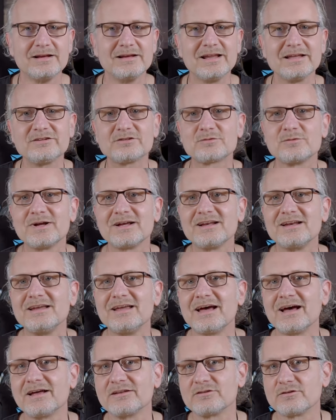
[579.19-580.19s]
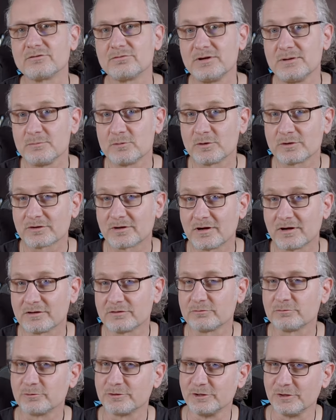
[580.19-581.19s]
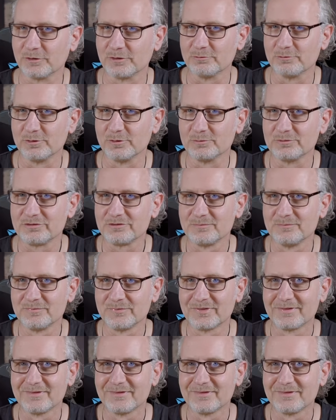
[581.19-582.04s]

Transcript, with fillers: Let's quickly add three more cards for the other rooms.